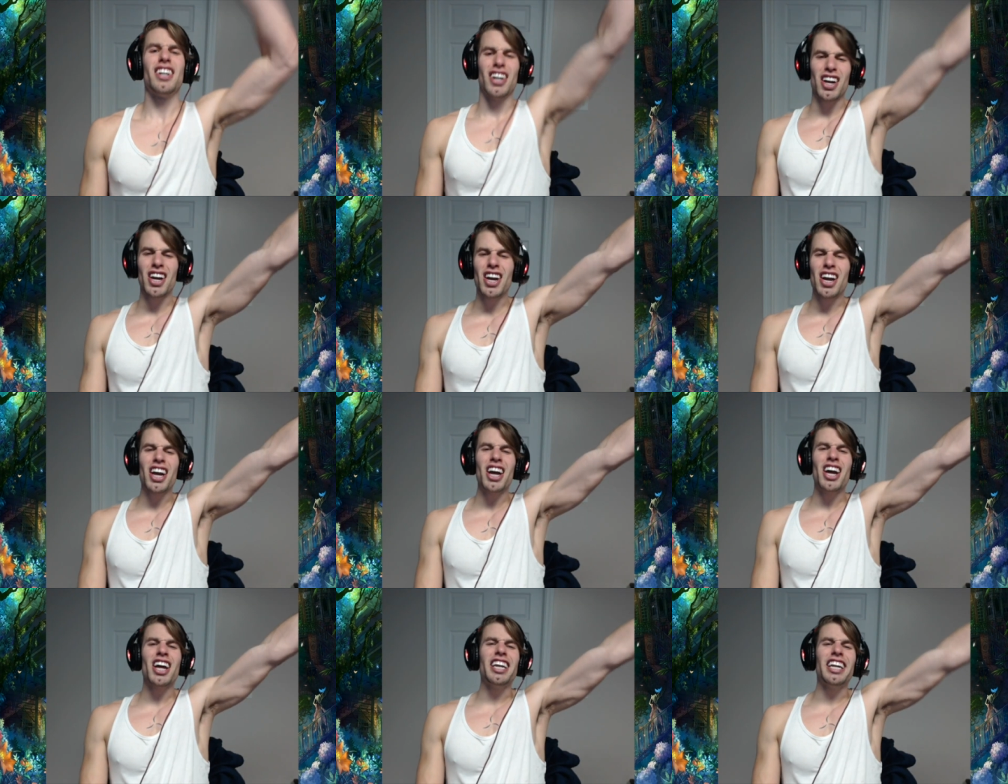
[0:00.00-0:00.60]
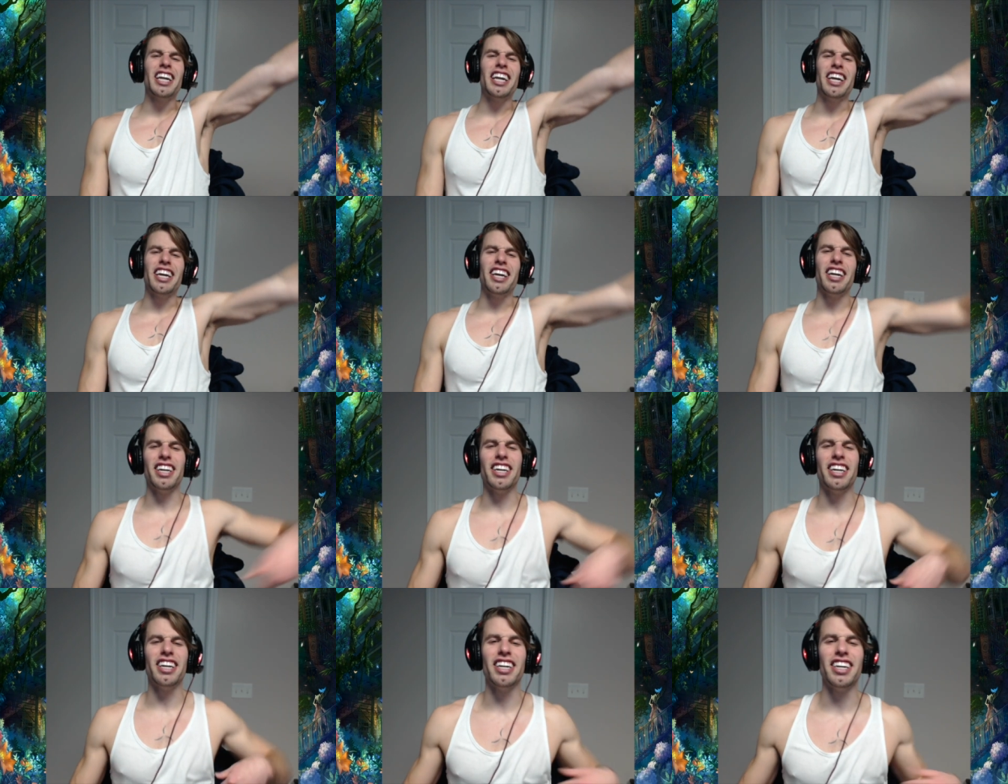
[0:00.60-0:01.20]

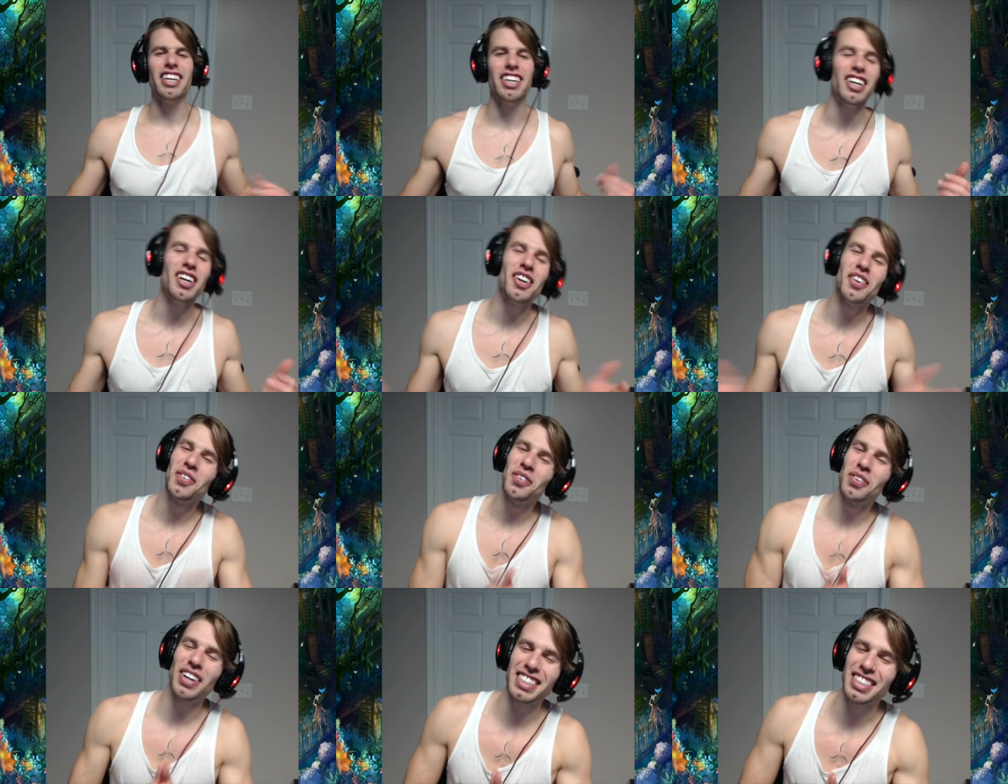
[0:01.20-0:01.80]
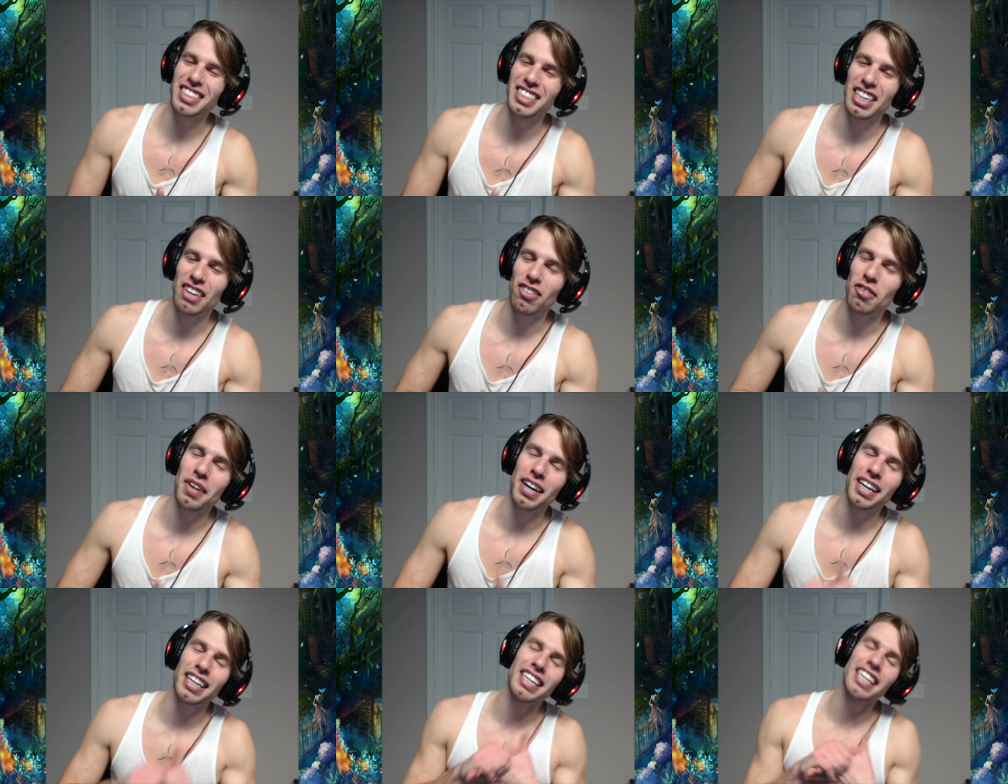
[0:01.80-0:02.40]
Hello! What's good,
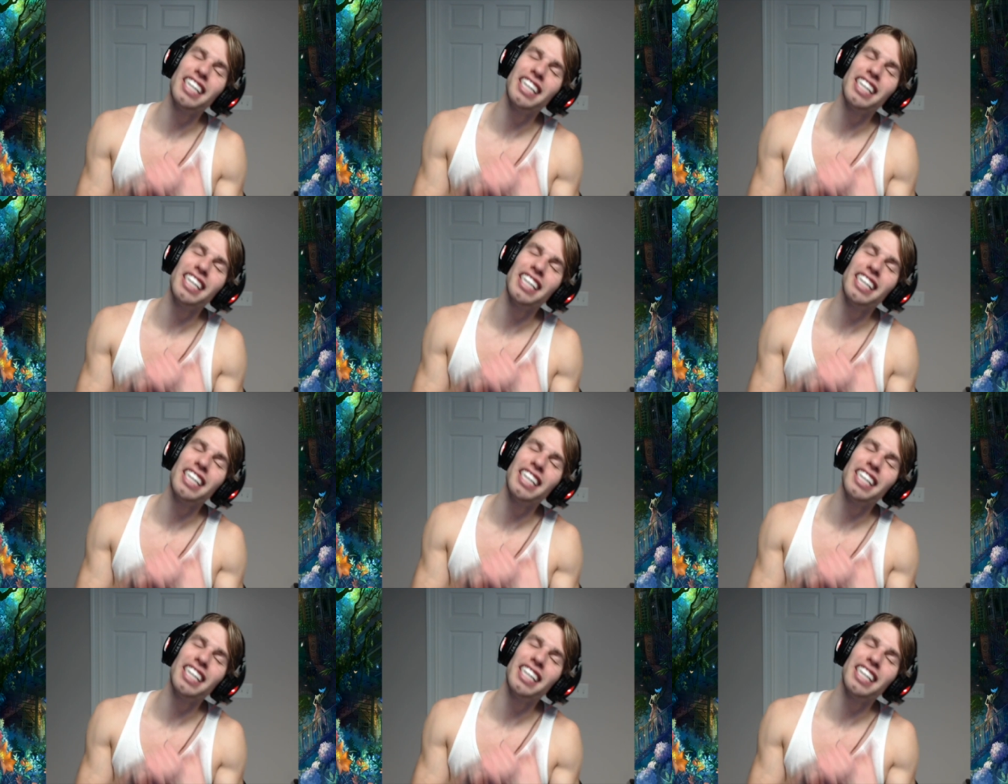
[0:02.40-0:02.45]
everybody?